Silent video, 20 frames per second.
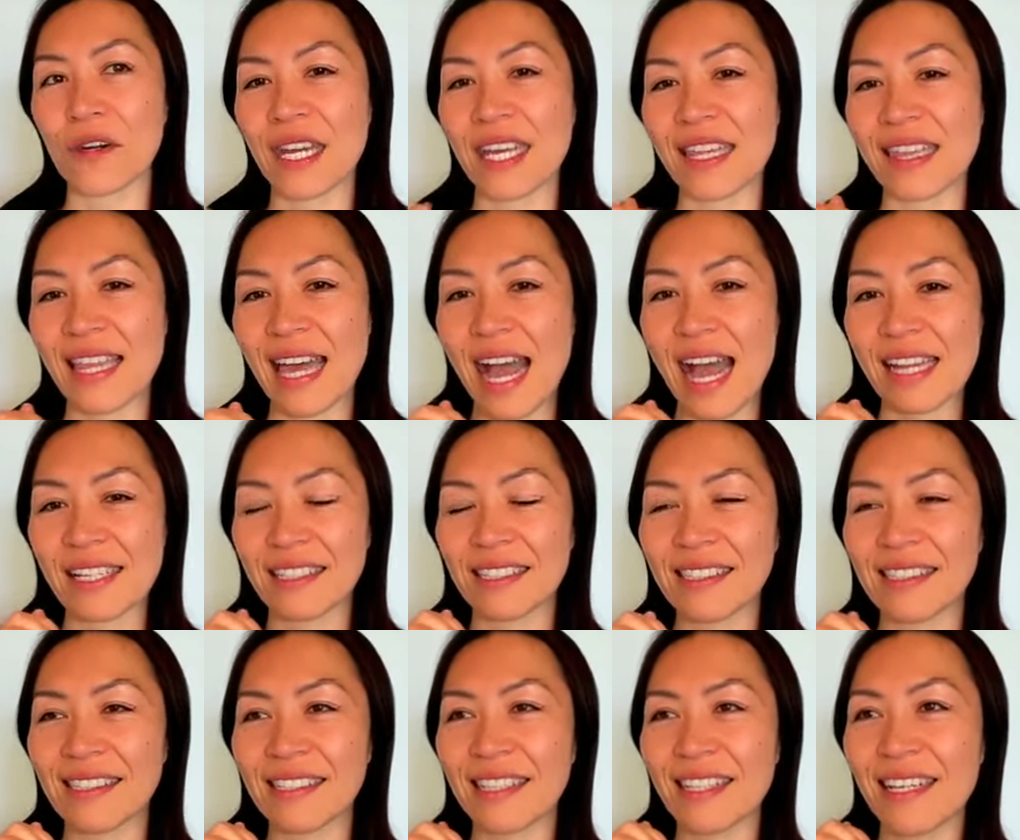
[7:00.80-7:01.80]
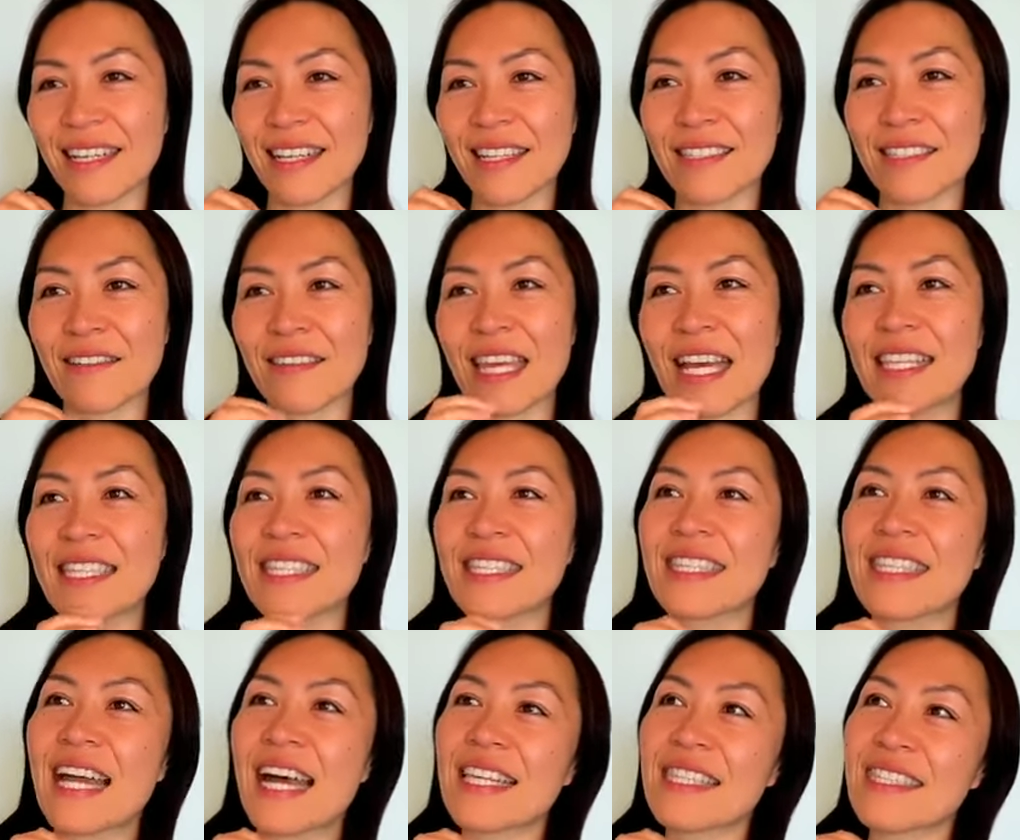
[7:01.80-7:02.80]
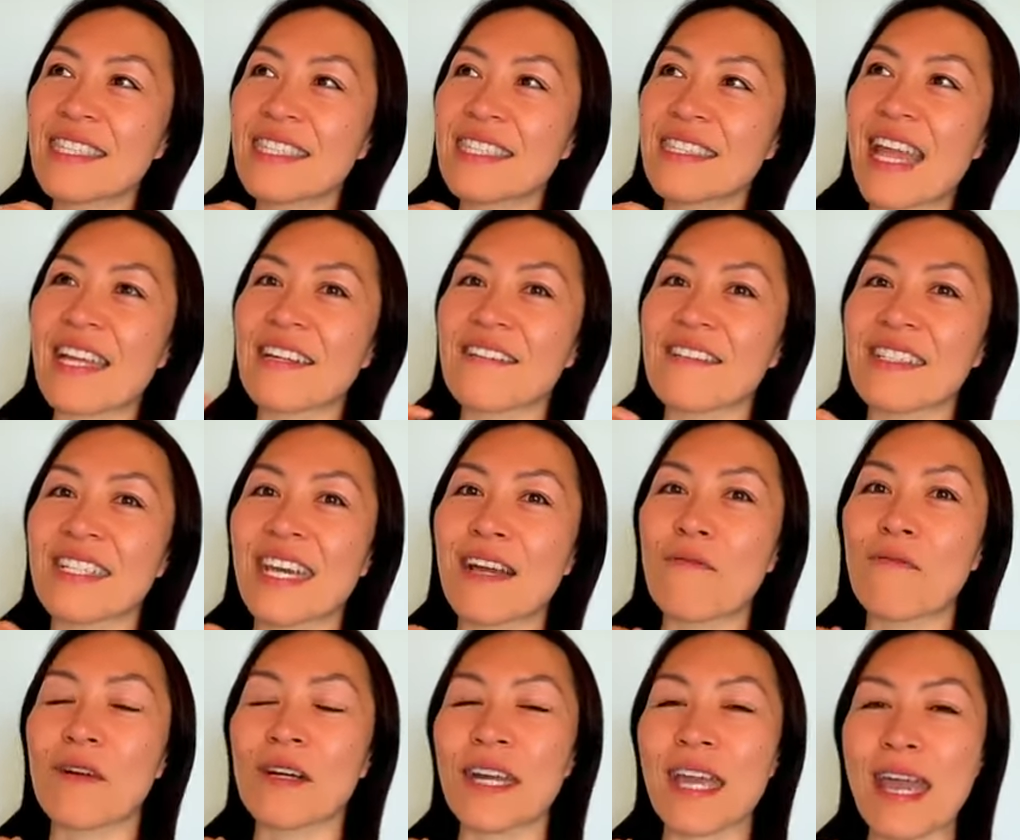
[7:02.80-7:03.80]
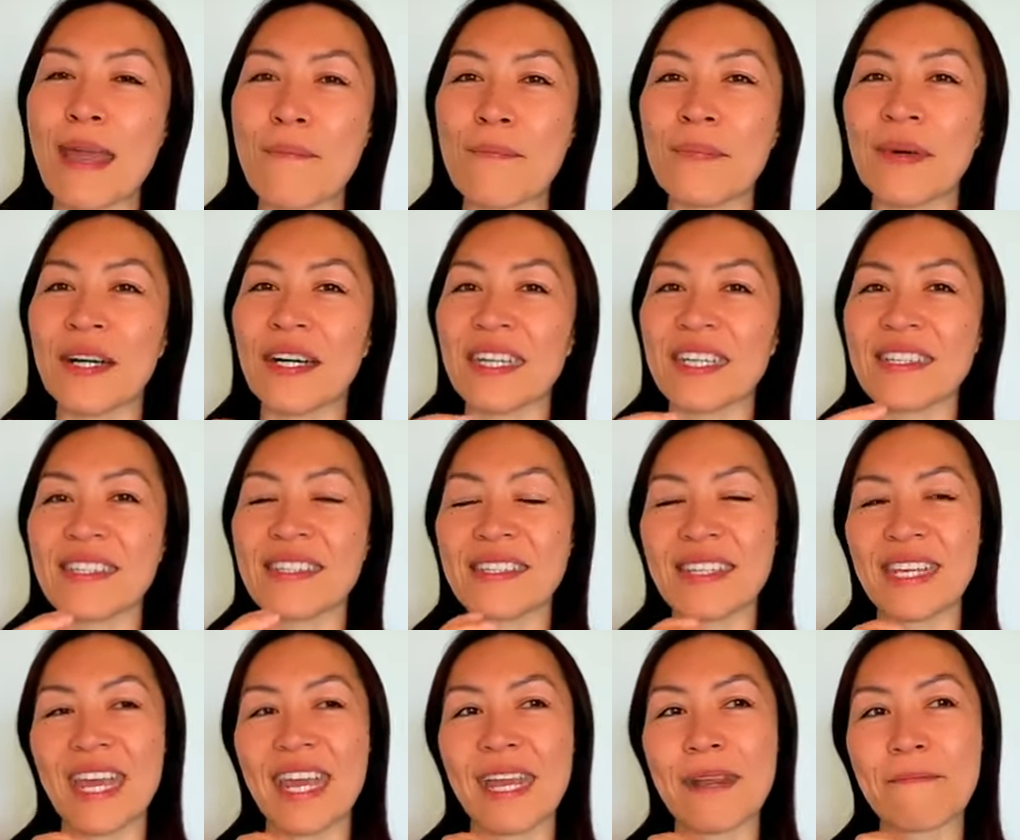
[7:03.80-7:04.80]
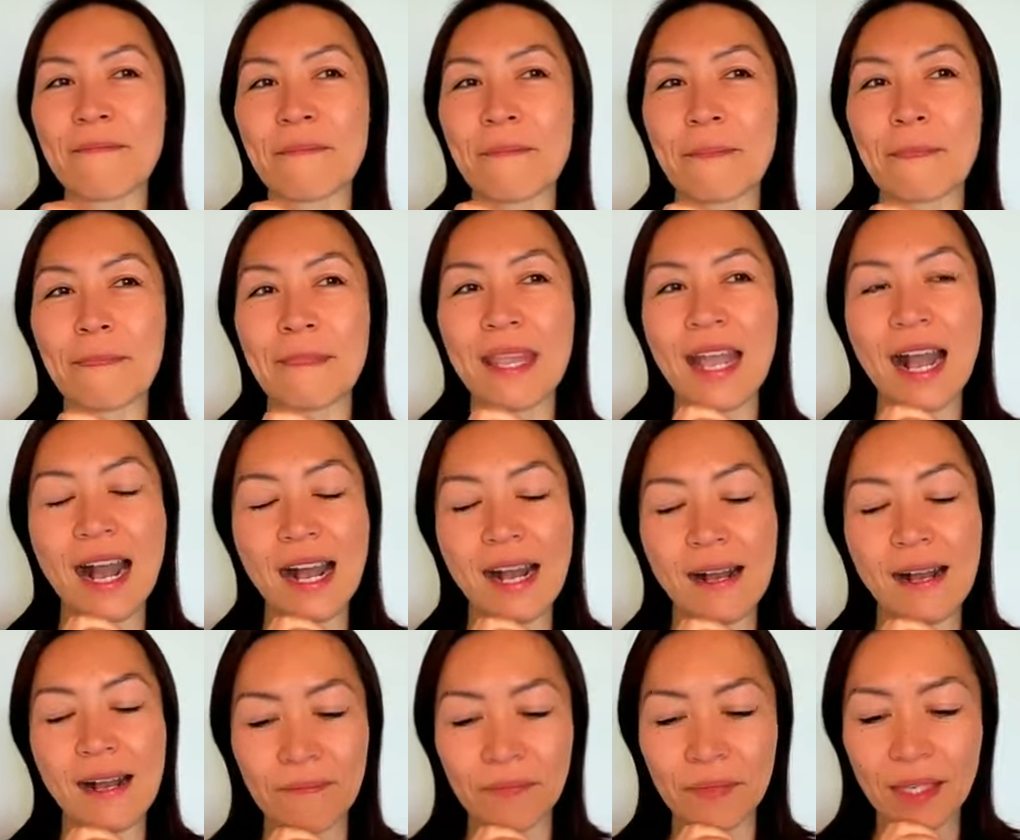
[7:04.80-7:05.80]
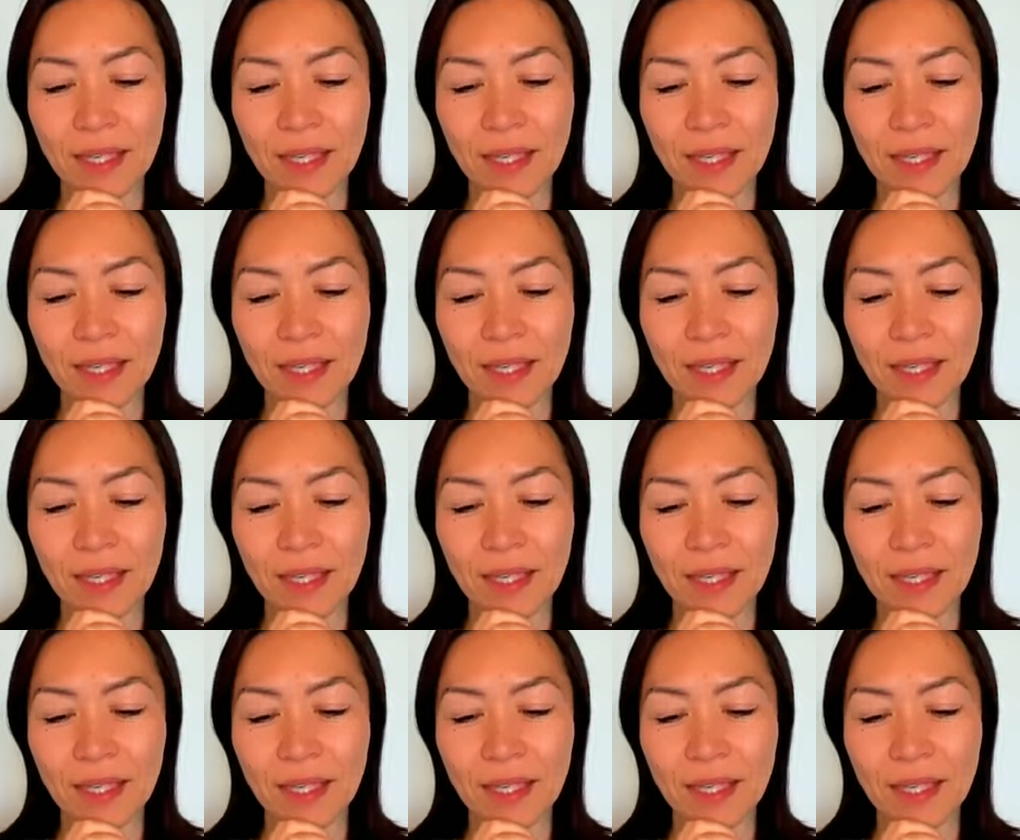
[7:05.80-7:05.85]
in that. So that's the energy I want to embody today. Yeah.